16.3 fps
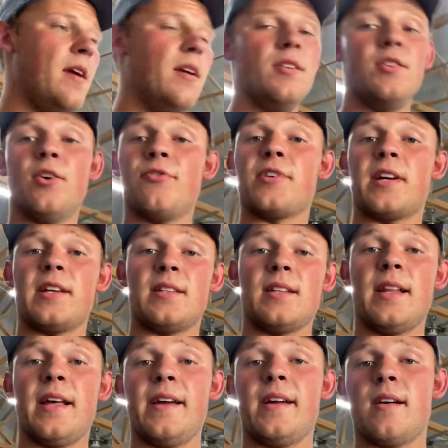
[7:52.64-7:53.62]
Don't forget to
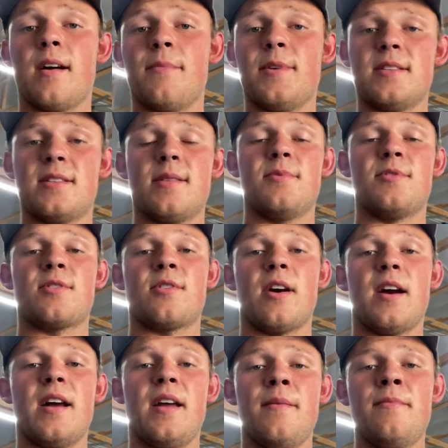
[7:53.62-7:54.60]
like, comment,
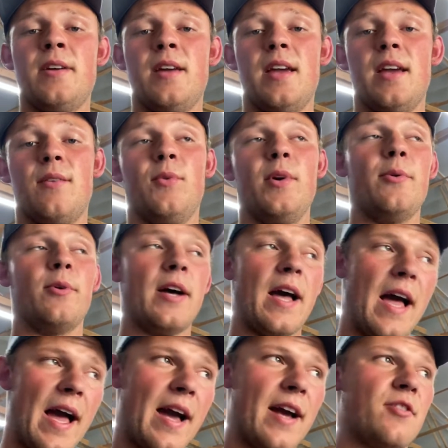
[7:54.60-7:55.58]
subscribe, and we will
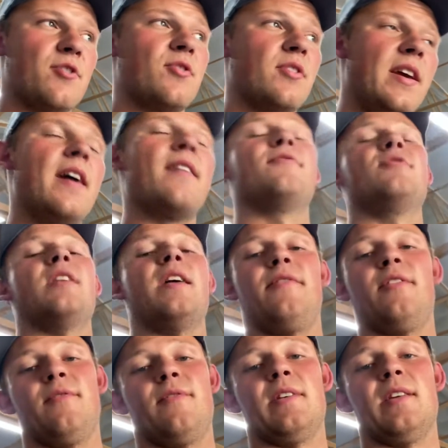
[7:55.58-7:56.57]
actually have
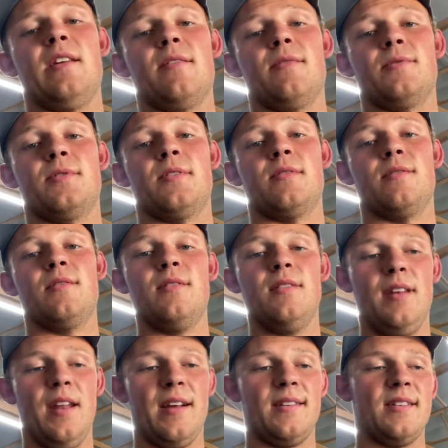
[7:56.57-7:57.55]
driving videos
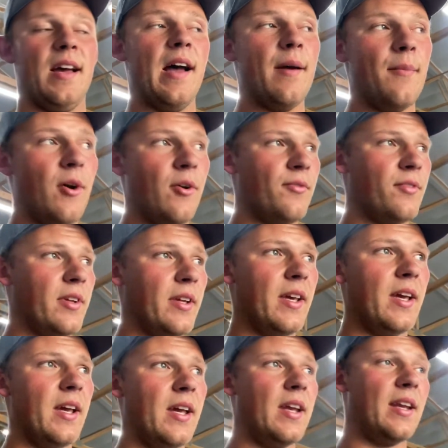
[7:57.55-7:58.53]
next time,
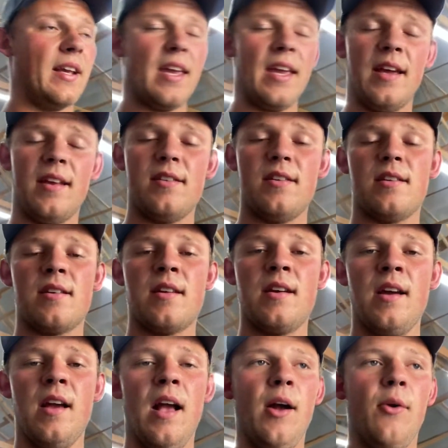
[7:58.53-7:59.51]
hopefully in a canyon.
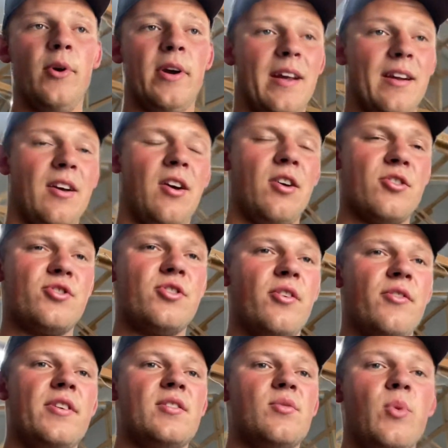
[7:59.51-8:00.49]
We got a car show
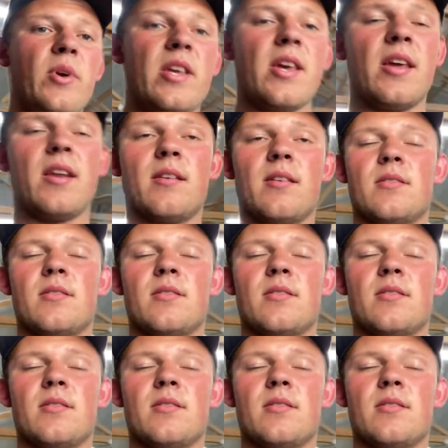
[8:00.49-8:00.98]
this weekend,